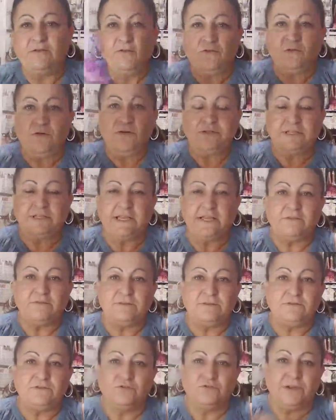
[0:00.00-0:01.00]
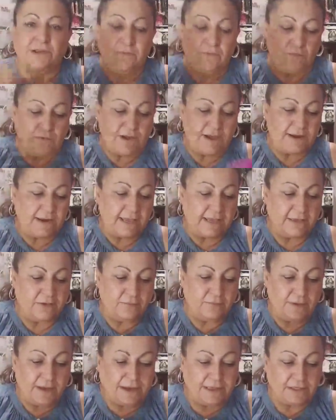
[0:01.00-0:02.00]
of course, like you get one, like
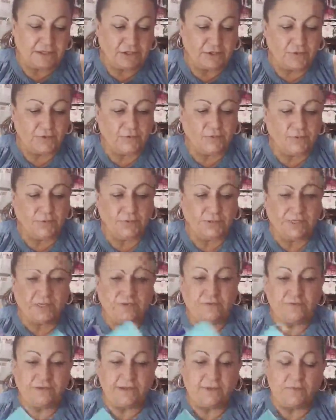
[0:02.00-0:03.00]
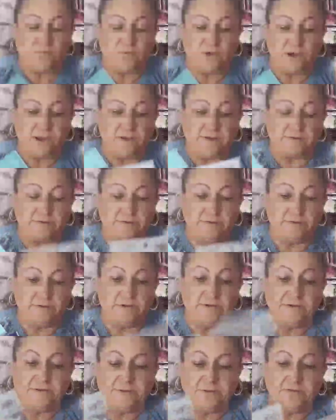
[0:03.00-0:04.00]
you buy two and you get one
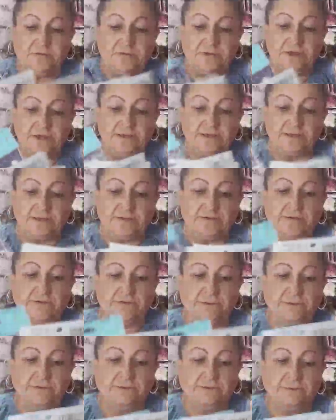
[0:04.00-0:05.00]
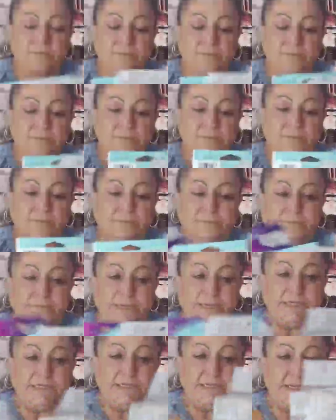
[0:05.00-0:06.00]
free. So
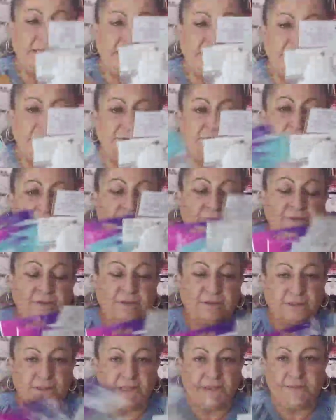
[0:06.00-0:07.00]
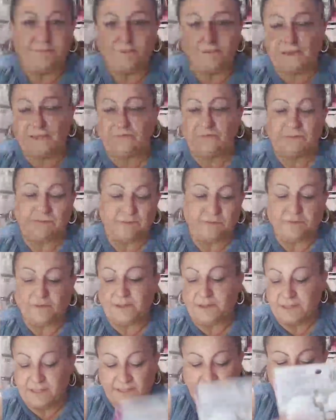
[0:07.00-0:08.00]
basically two, the same price, one
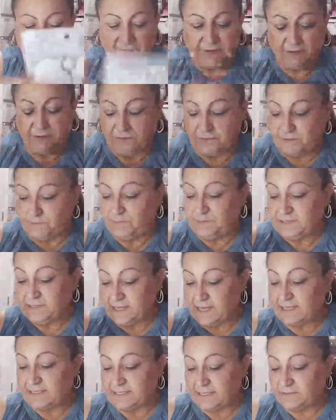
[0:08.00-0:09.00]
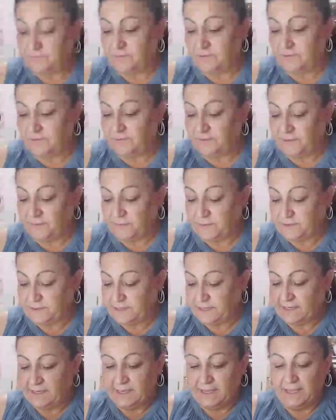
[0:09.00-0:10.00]
free. That's how it goes, besides the
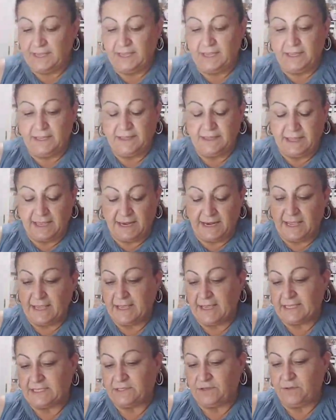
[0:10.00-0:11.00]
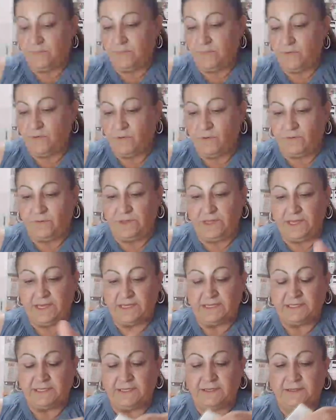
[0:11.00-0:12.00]
25%. Then I got some more of
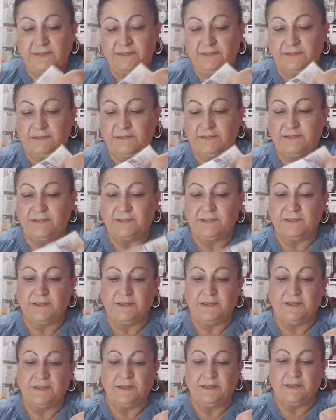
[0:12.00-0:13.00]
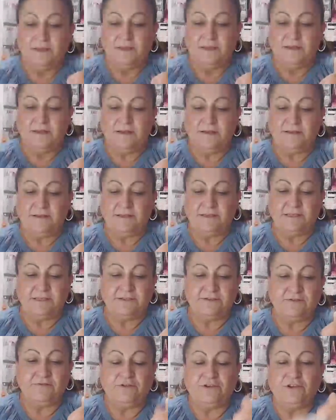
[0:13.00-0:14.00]
these. Oh, this is so